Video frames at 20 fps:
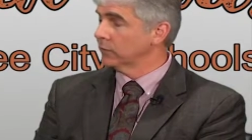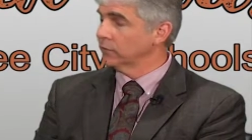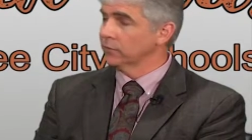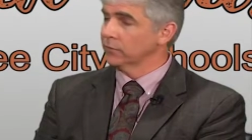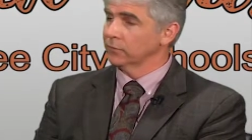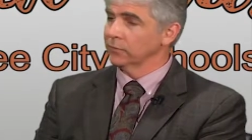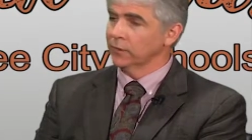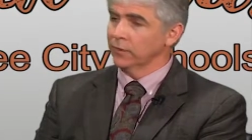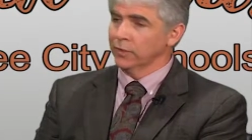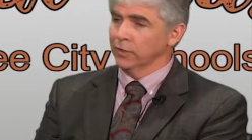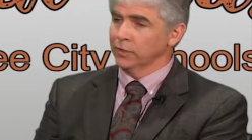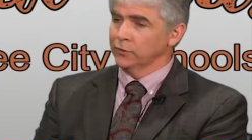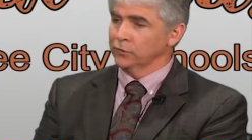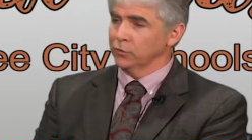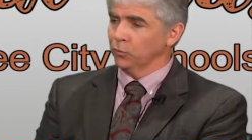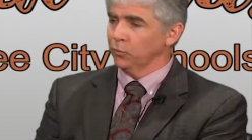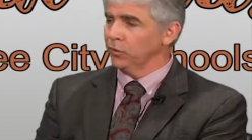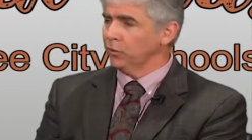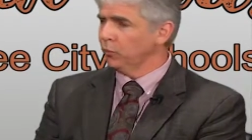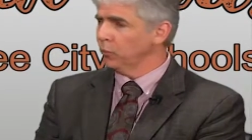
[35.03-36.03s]
and
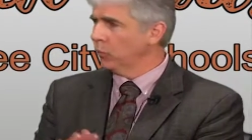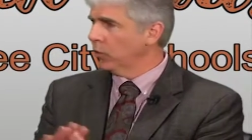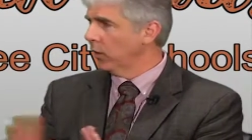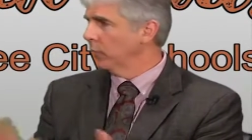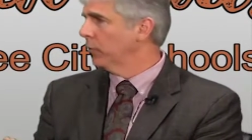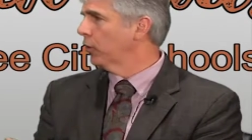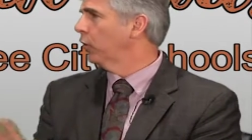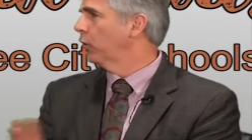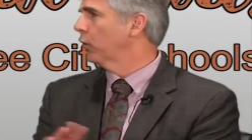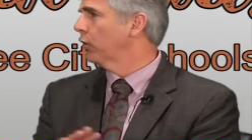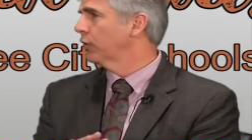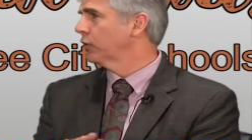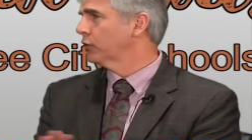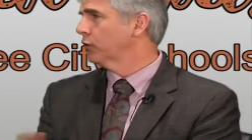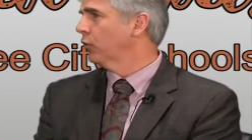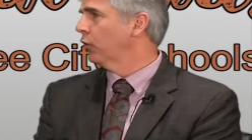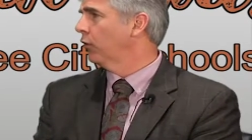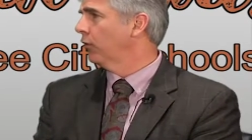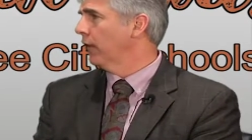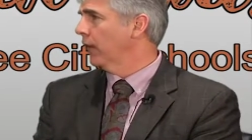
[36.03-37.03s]
so we do the webinars
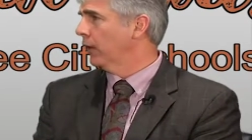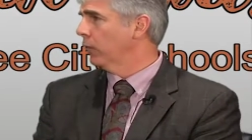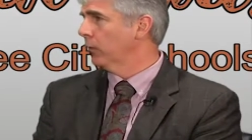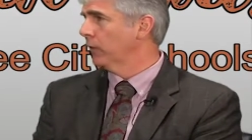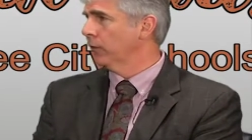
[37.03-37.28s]
and all that.